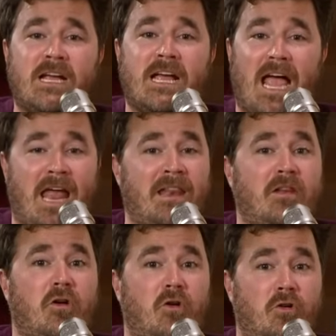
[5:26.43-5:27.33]
And
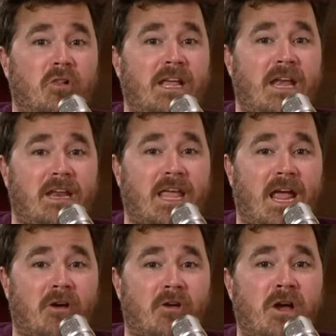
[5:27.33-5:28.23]
early
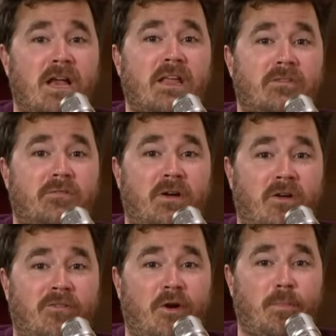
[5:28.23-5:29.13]
indicator is
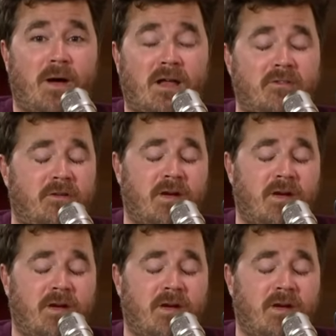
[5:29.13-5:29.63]
very, very positive.